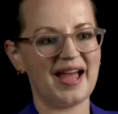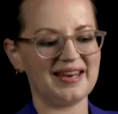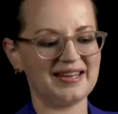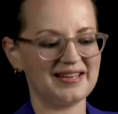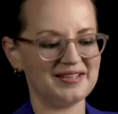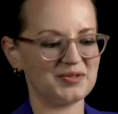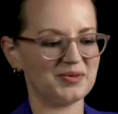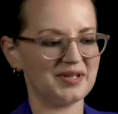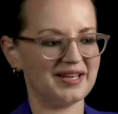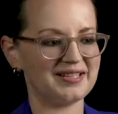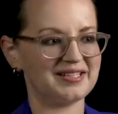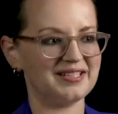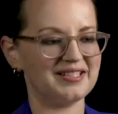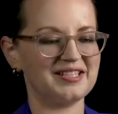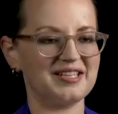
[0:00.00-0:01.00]
and his
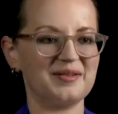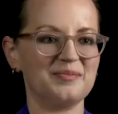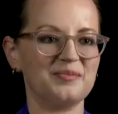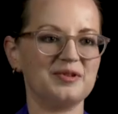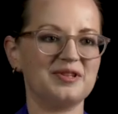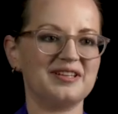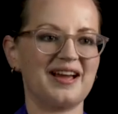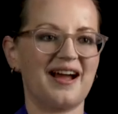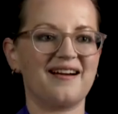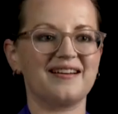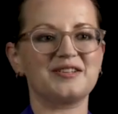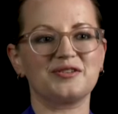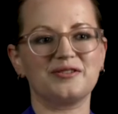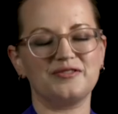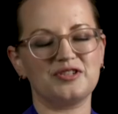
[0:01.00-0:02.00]
relationship with the
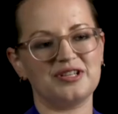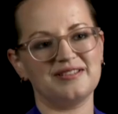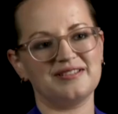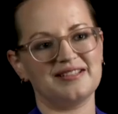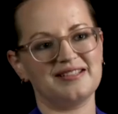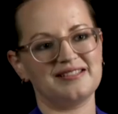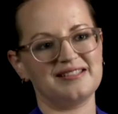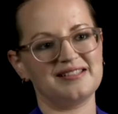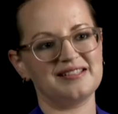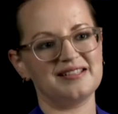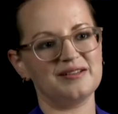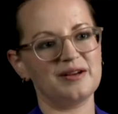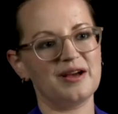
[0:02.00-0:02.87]
character of Jesus